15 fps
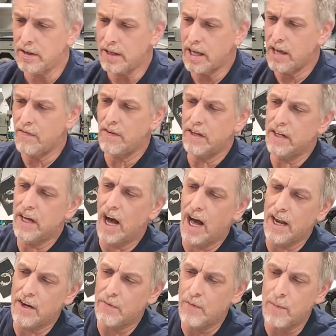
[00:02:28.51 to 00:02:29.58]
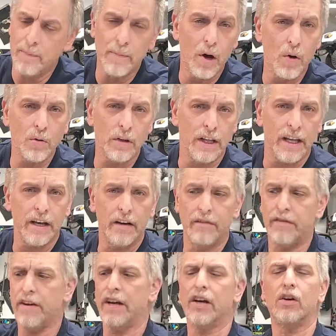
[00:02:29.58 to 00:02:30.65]
even gotten remotely a
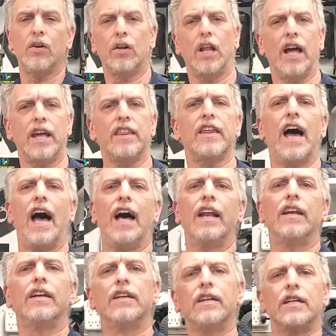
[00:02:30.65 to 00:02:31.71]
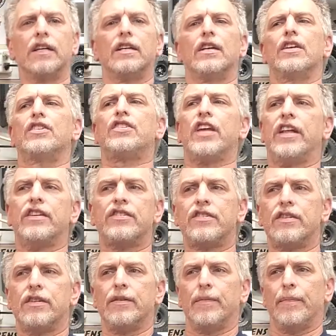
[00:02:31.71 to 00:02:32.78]
vehicle like that
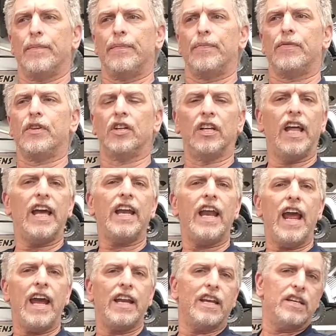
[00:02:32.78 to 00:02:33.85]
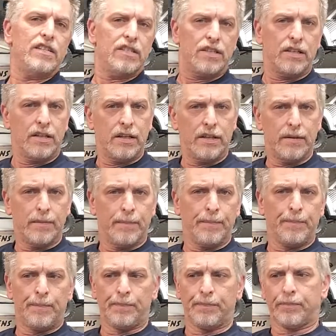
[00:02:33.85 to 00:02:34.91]
since the late 80s.
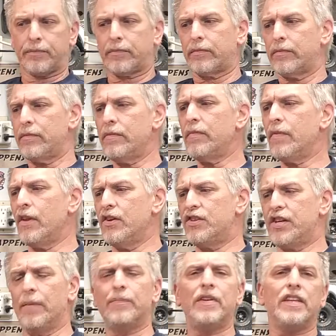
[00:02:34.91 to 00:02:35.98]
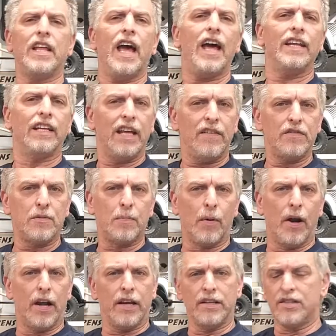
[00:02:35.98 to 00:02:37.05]
Something that had leaf
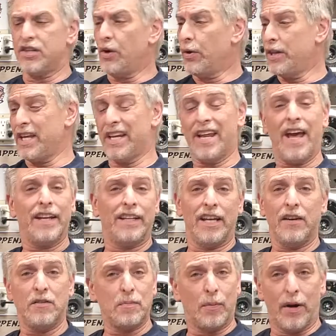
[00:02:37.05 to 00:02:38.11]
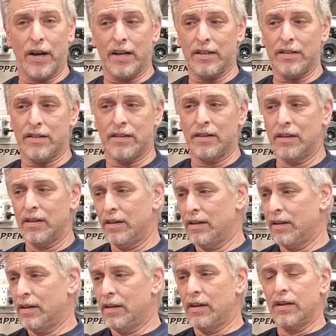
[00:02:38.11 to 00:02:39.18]
springs. The only thing that had leaf springs
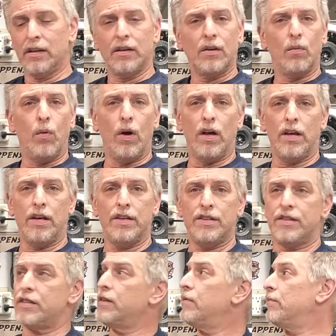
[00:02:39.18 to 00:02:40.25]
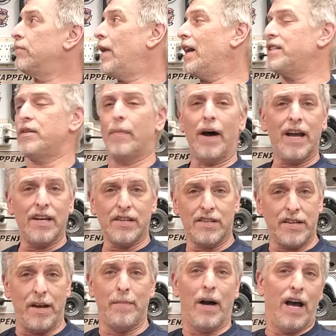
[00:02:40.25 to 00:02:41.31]
was my Tamiya
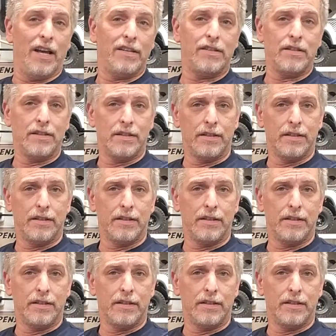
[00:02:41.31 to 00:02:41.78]
semis.